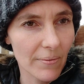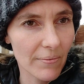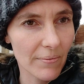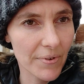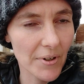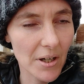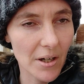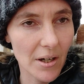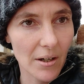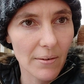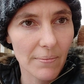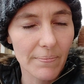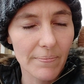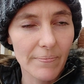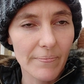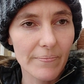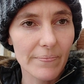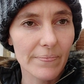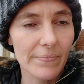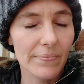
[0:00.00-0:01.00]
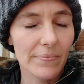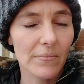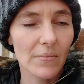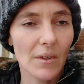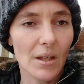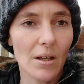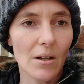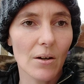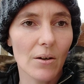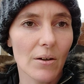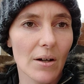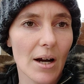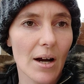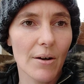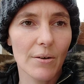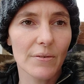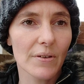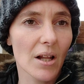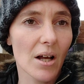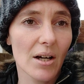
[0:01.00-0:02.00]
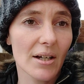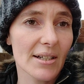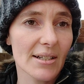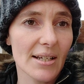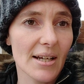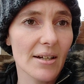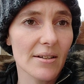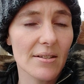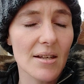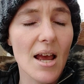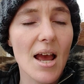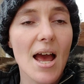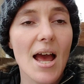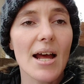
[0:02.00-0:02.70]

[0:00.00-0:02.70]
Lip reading: for, you know, however long it takes.